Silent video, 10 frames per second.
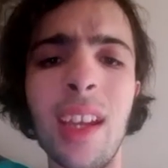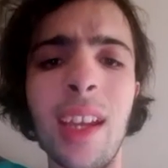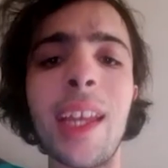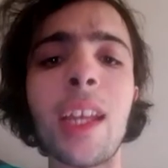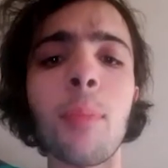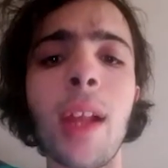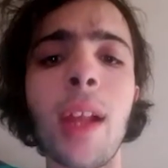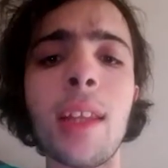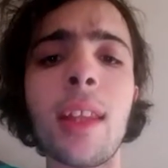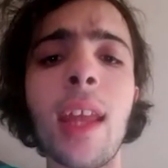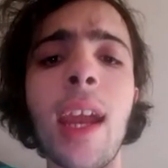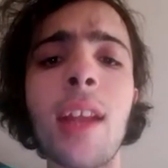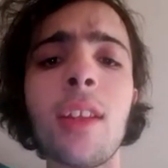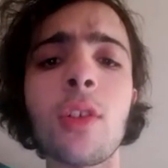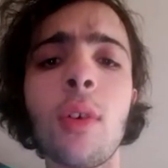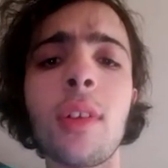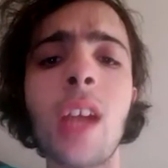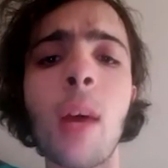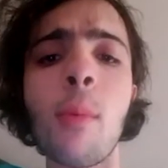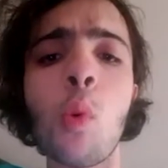they're complaining that they had to do a
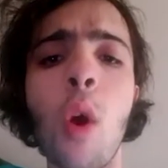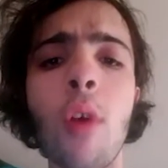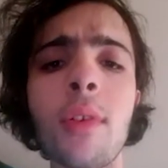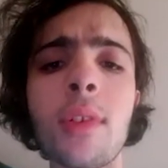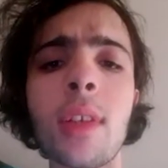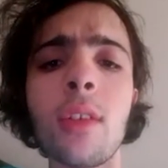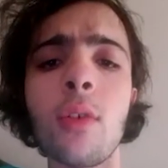double quarantine,